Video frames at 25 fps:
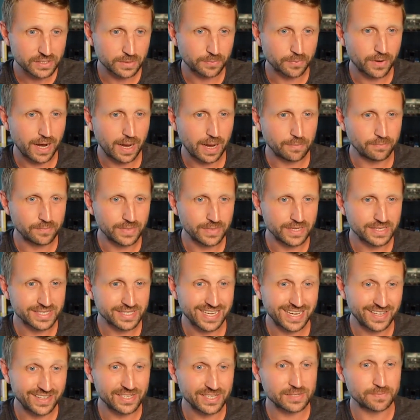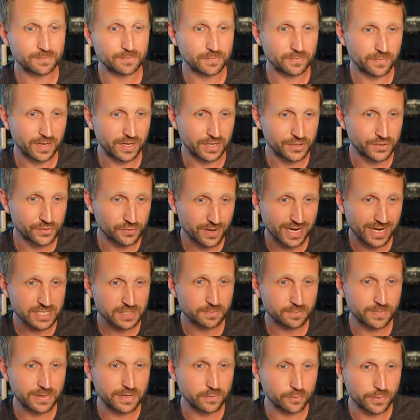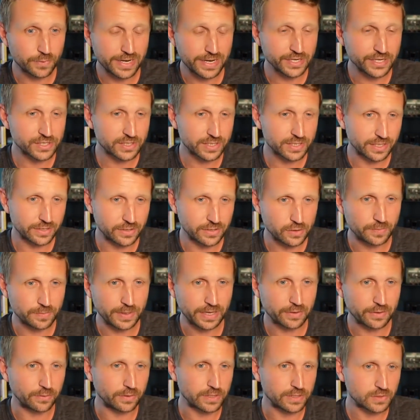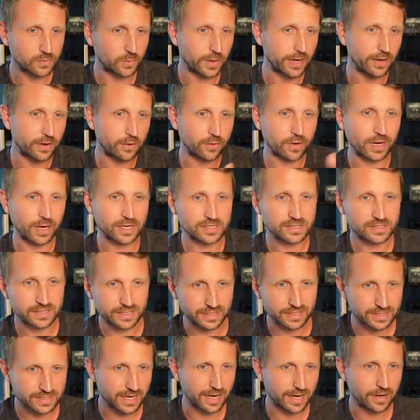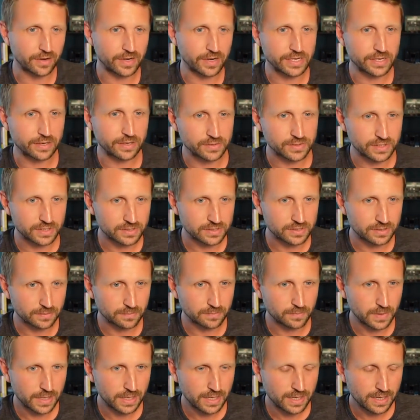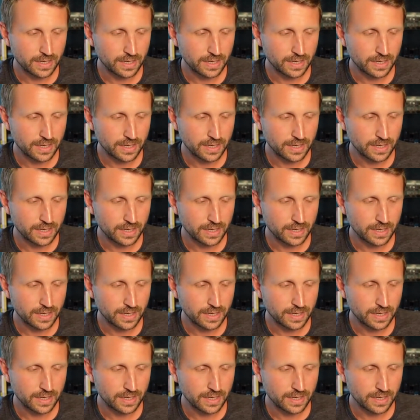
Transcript: The problem is, can this address be reached in a ubiquitous way across the entire ecosystem?